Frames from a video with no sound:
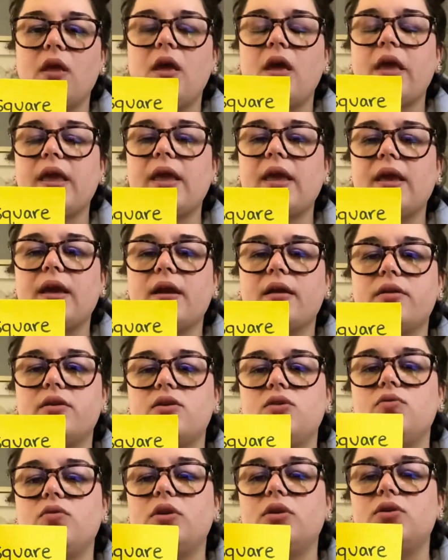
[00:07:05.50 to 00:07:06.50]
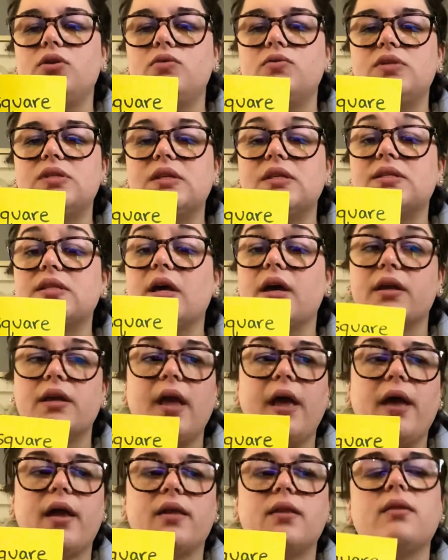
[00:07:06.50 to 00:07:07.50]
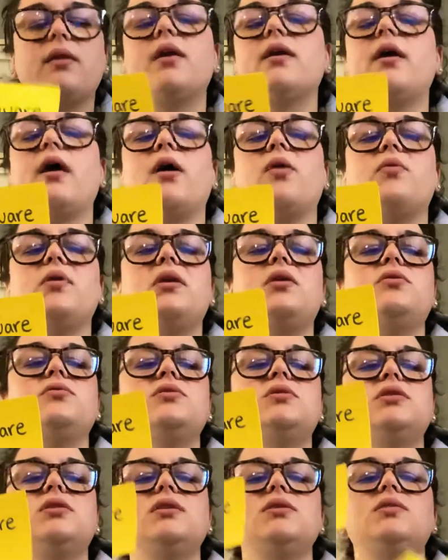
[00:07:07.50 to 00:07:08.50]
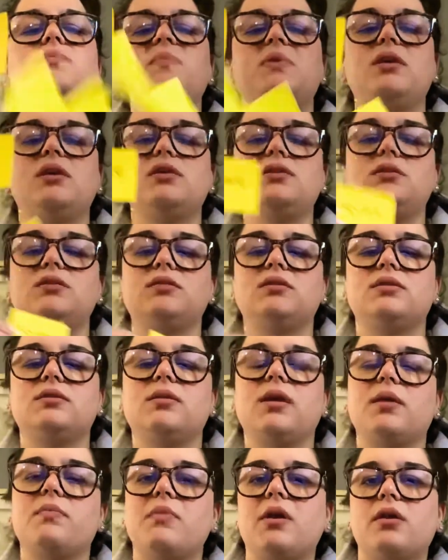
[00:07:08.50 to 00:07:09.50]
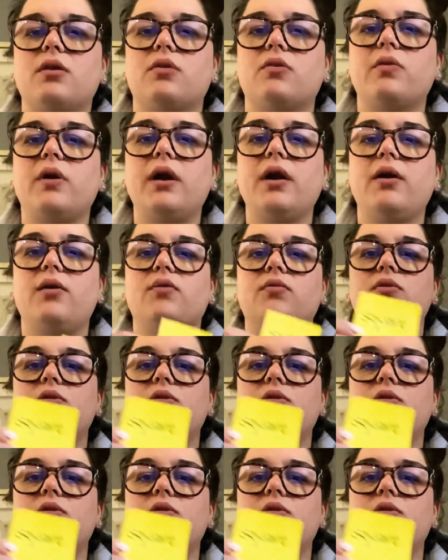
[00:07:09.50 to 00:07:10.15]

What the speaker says: And you can use this again, like how we use this piece to like make a crown.